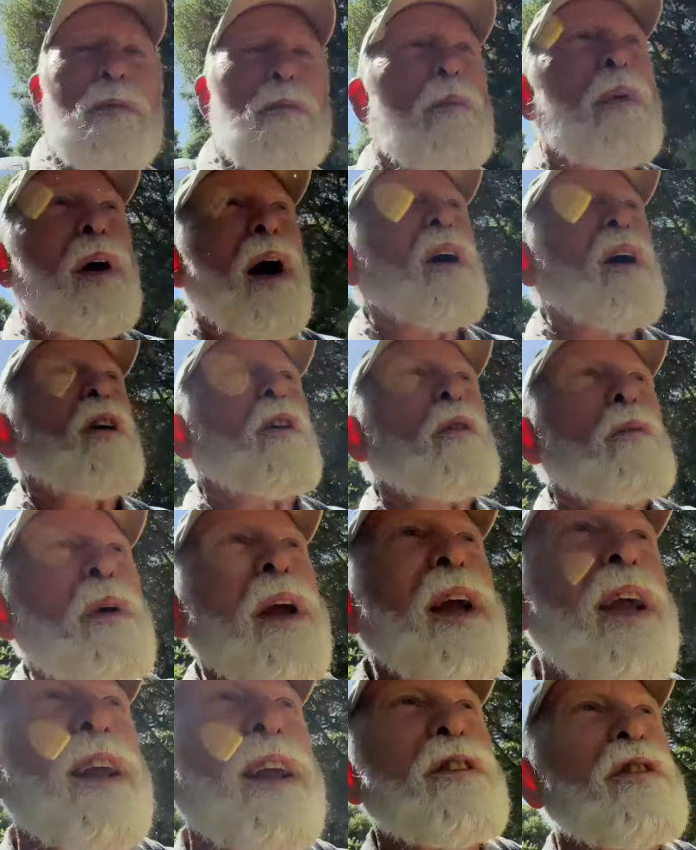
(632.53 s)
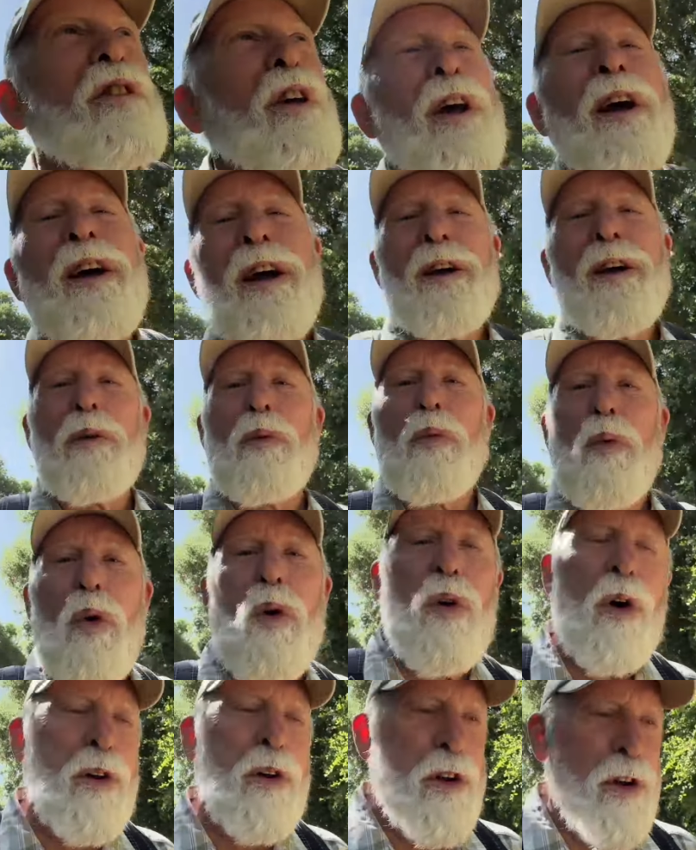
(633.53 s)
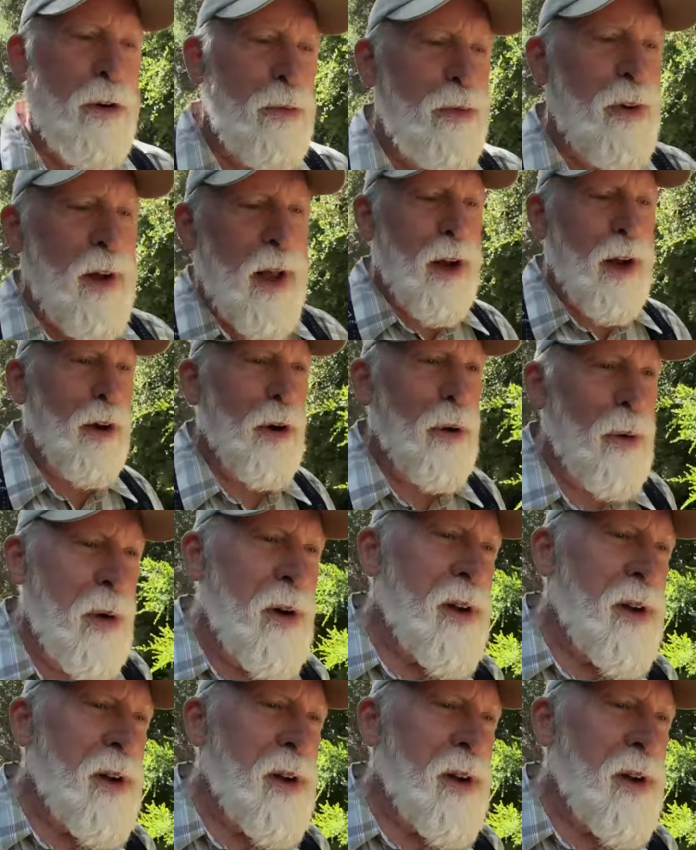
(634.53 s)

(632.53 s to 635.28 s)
By all means, warn your fellow